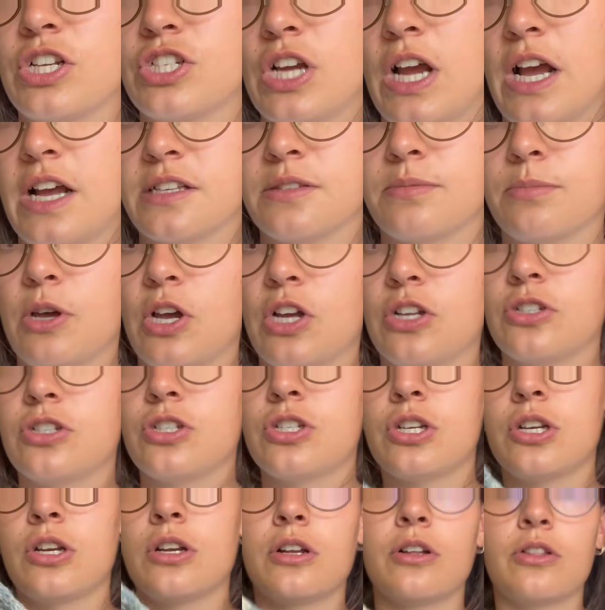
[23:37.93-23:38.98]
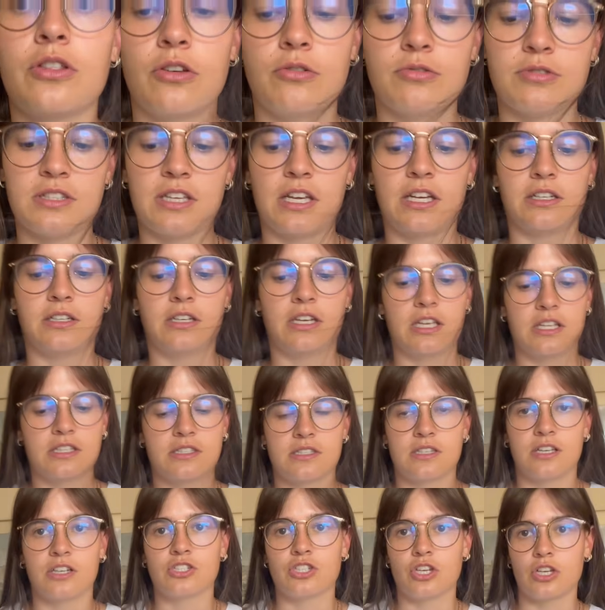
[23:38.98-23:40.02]
as much, those like knit
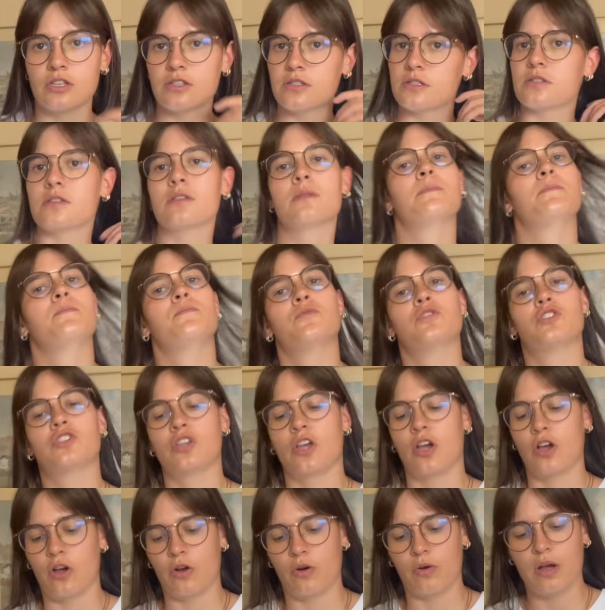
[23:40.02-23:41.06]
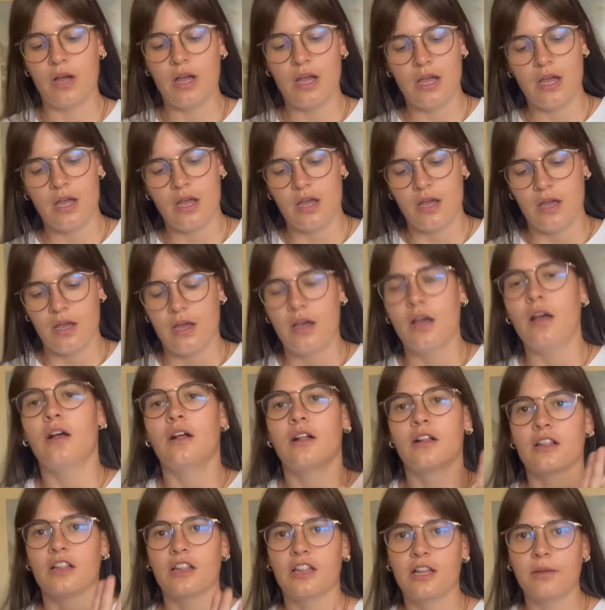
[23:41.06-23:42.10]
stitches. So
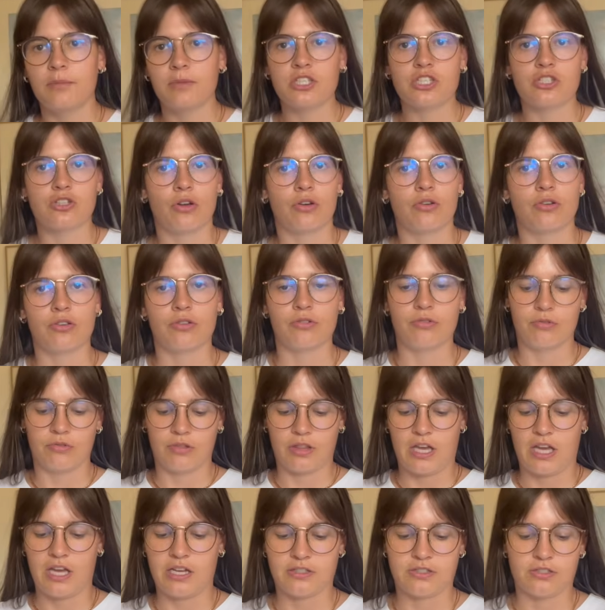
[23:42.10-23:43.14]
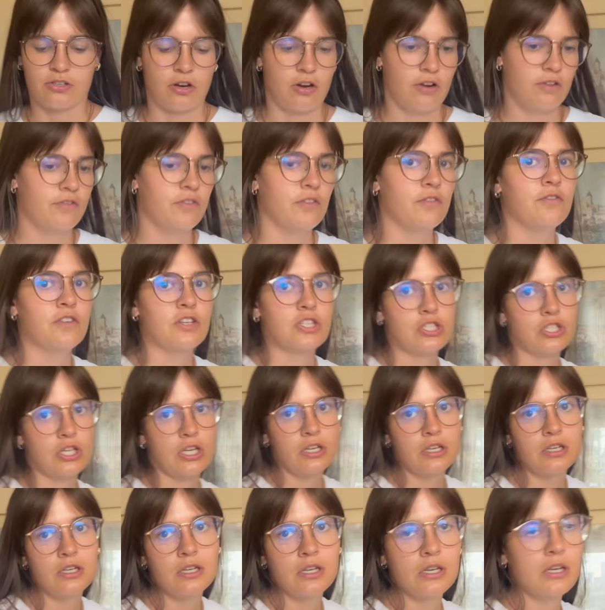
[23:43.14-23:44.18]
let me show you the headscarf
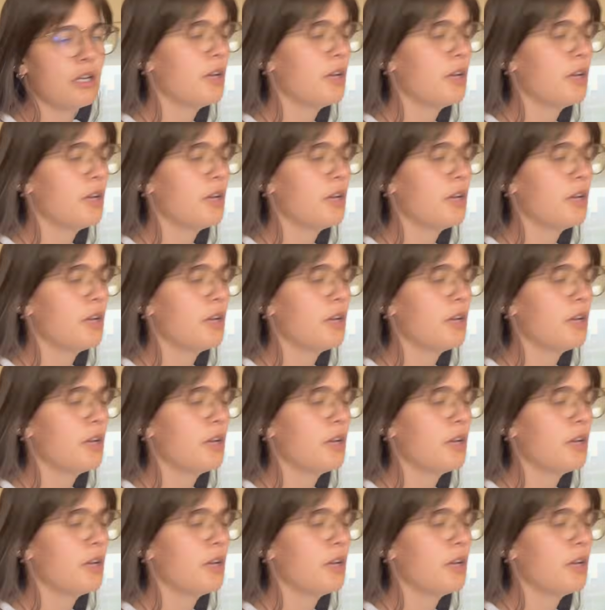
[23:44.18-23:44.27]
vision.